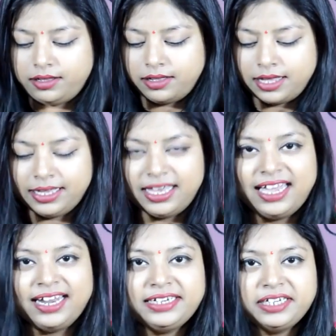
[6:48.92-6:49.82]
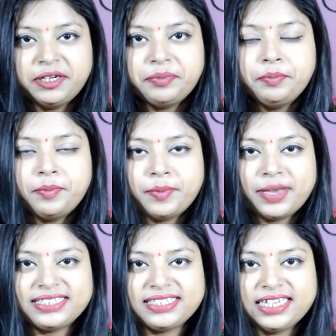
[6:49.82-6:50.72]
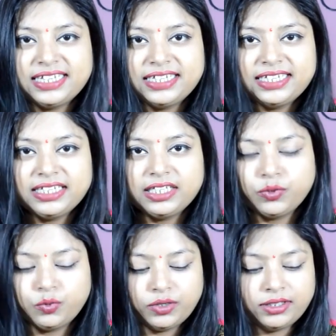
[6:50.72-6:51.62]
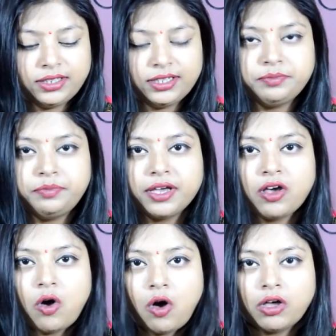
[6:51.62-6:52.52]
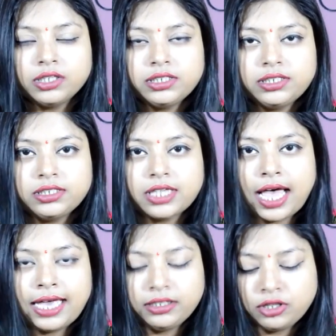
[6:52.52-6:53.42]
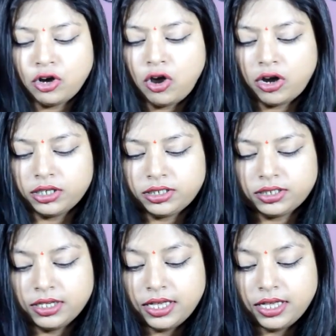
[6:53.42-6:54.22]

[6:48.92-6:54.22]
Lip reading: I end up messing with it because I thought